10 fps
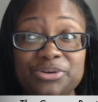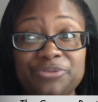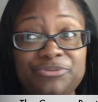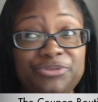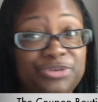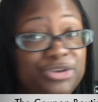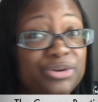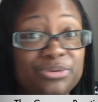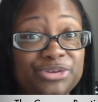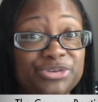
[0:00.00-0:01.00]
if you
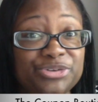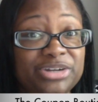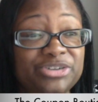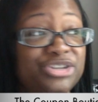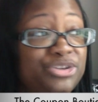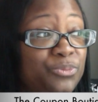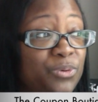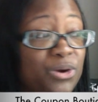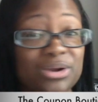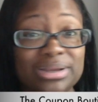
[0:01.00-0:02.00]
don't use your energy, you
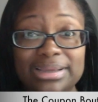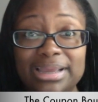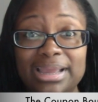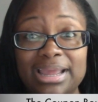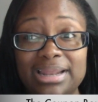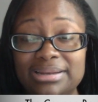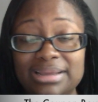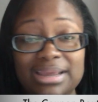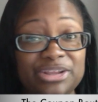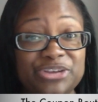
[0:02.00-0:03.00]
work and
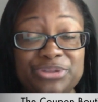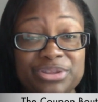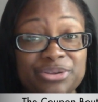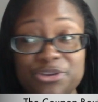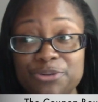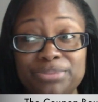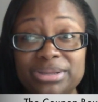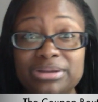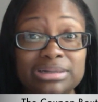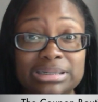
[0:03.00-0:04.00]
your
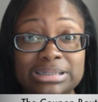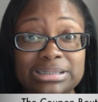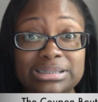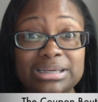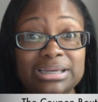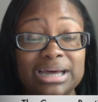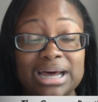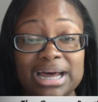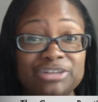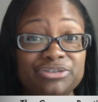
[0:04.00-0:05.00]
bill is
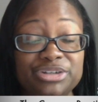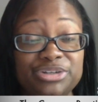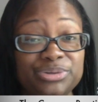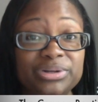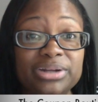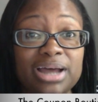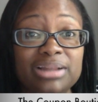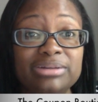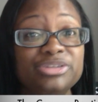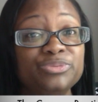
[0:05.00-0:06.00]
$100 to
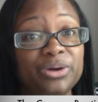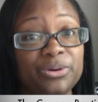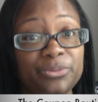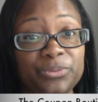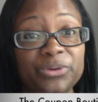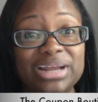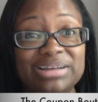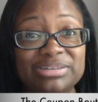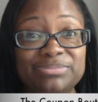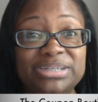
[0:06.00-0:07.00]
$200. Well, we're gonna have
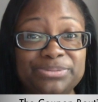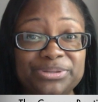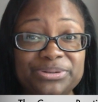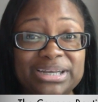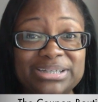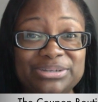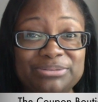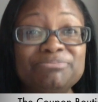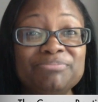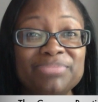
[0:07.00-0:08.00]
some tips on that too.
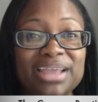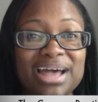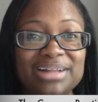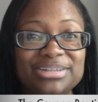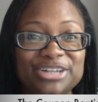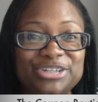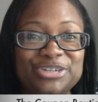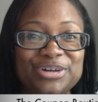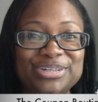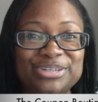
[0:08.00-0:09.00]
I'll talk to you
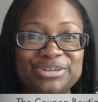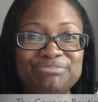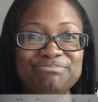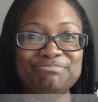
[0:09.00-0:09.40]
all soon.